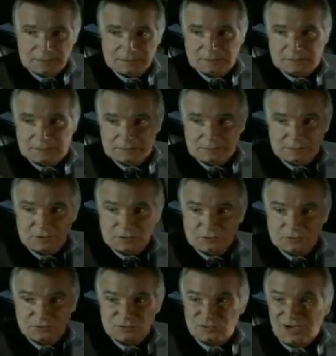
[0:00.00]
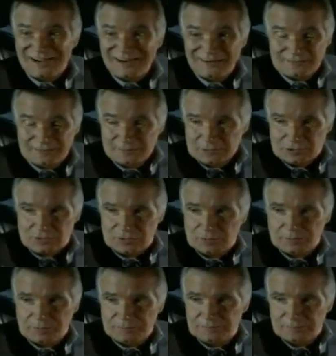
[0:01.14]
I can tell them you're too tired from the
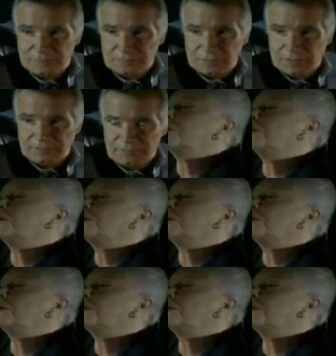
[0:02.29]
trip if you're not.